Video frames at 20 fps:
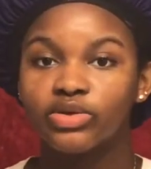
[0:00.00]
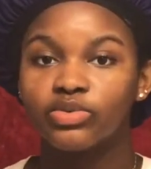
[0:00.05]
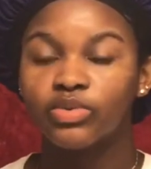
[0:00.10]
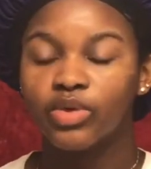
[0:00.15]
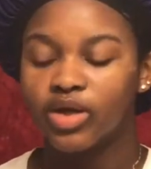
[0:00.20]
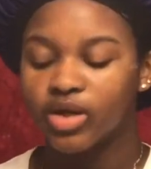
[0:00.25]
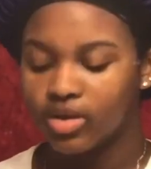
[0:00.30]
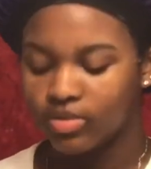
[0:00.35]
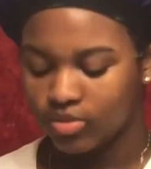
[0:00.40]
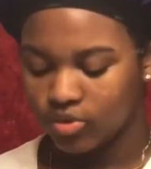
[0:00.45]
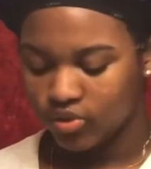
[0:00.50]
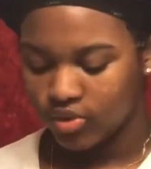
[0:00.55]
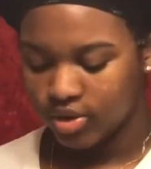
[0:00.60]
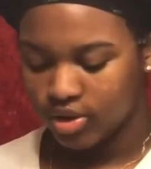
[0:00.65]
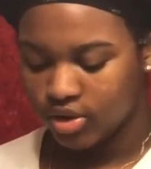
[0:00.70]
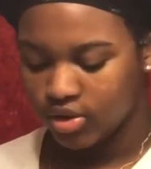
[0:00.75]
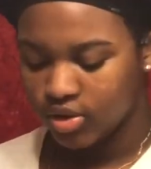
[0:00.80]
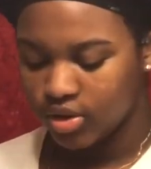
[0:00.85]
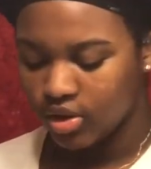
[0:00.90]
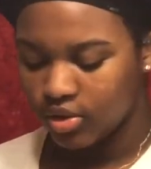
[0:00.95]
is wet, I'm going
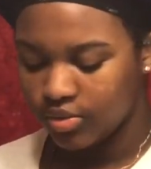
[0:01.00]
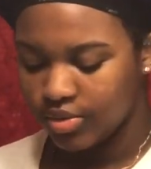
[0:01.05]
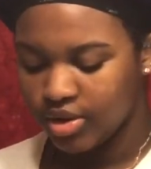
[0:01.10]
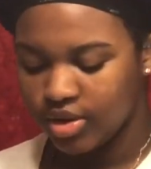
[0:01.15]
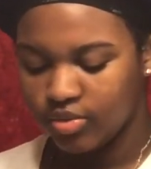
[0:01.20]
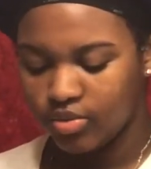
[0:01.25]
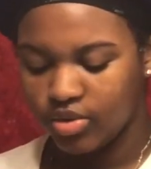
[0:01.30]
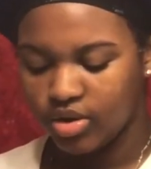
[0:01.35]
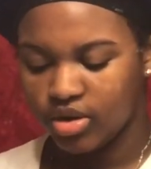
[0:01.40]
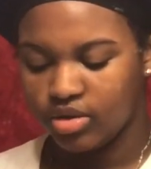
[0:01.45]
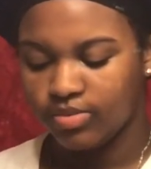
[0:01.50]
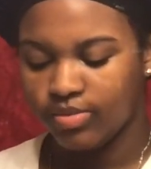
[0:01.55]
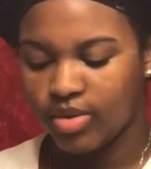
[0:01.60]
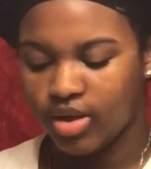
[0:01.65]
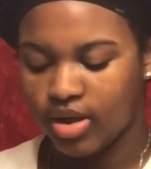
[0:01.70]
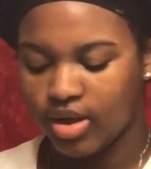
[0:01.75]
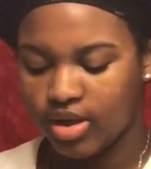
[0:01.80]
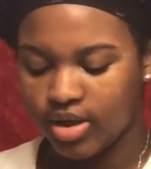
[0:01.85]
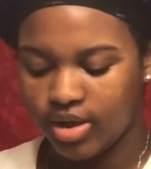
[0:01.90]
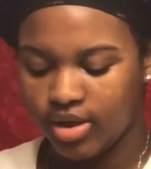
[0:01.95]
to go in with
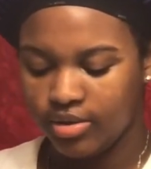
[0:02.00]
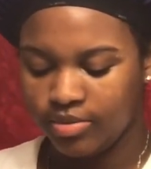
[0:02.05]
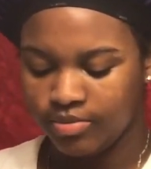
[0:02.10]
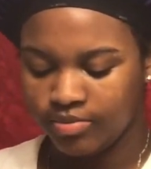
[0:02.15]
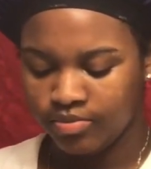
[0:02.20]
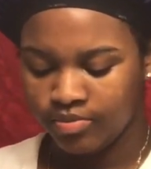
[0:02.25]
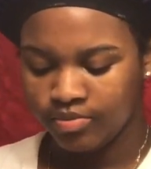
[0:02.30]
my